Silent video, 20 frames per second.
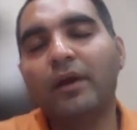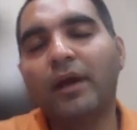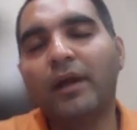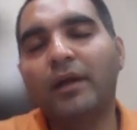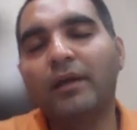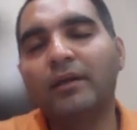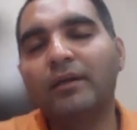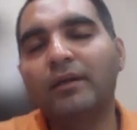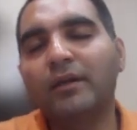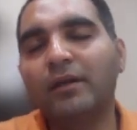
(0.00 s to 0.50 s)

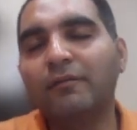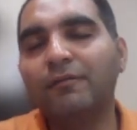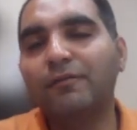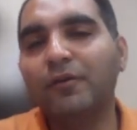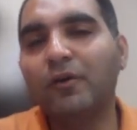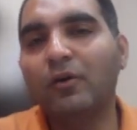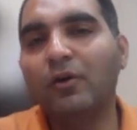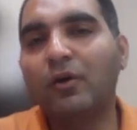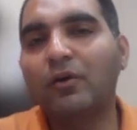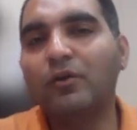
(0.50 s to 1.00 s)
And if
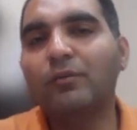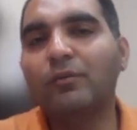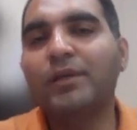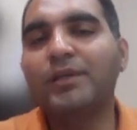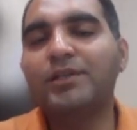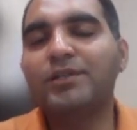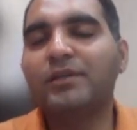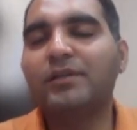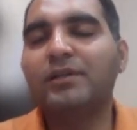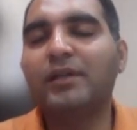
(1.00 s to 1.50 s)
your
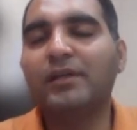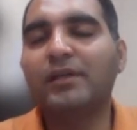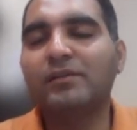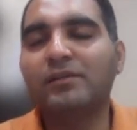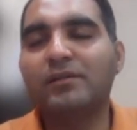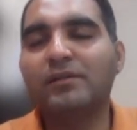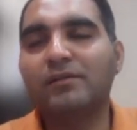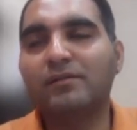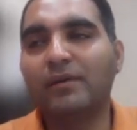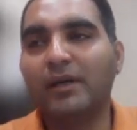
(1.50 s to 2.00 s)
automation
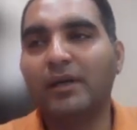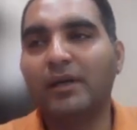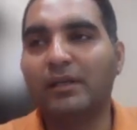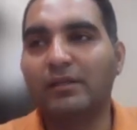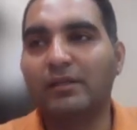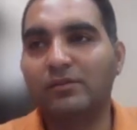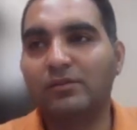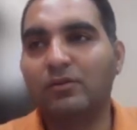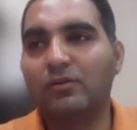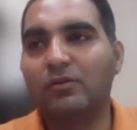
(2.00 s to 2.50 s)
test is
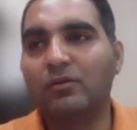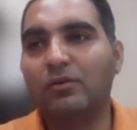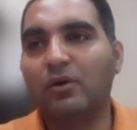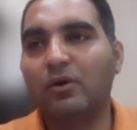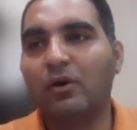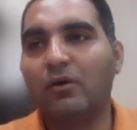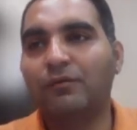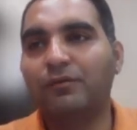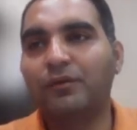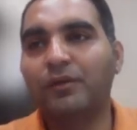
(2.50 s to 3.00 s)
running, so
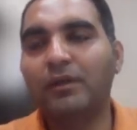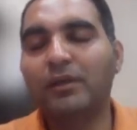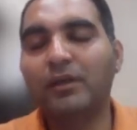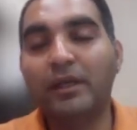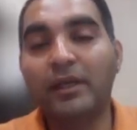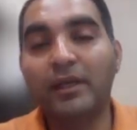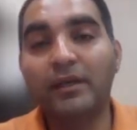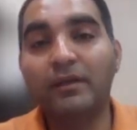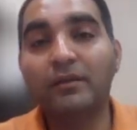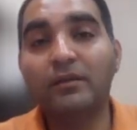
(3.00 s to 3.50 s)
after
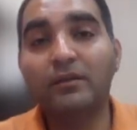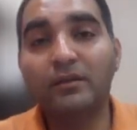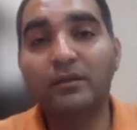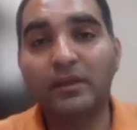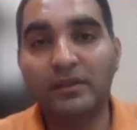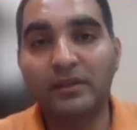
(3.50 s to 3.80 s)
eighth